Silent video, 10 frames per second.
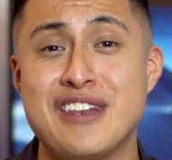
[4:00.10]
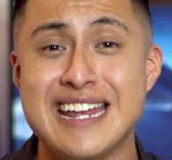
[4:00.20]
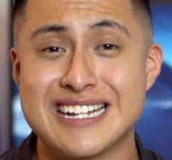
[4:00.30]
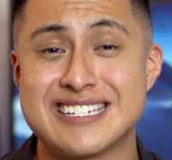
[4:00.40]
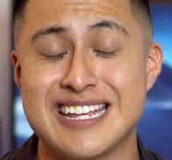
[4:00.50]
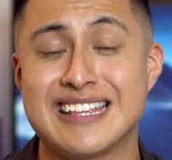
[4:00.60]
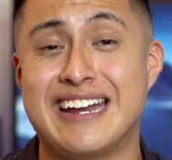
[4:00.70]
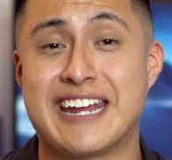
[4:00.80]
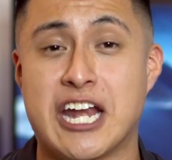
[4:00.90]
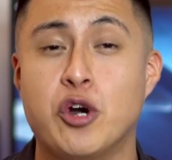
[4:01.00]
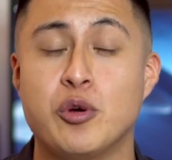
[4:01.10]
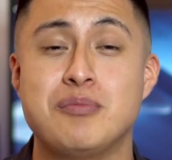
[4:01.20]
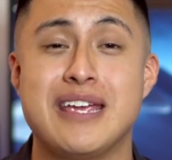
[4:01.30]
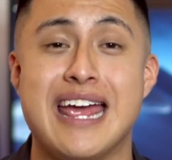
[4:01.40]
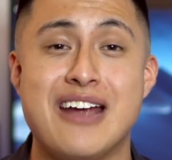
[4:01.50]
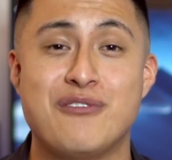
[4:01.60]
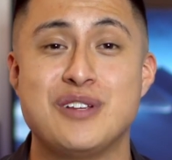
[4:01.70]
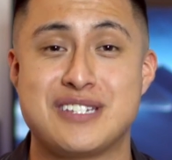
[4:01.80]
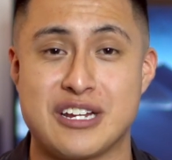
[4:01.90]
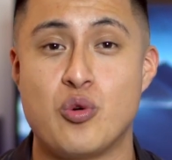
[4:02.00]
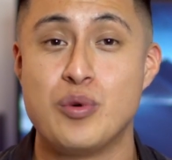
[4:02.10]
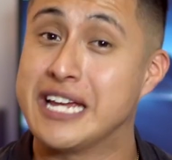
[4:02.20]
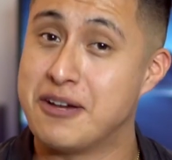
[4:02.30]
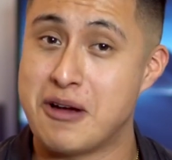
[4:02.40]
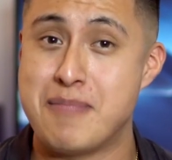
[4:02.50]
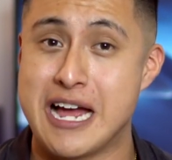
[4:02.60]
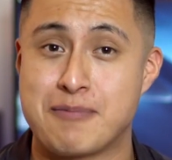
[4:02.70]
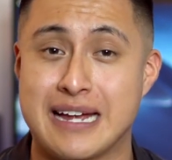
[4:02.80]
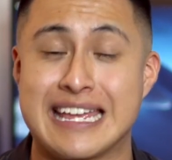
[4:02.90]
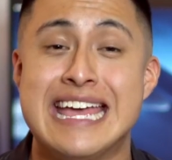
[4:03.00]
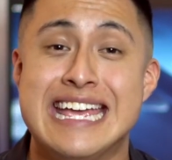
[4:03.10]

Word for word: the next thing that I carry with me every single week in my backpack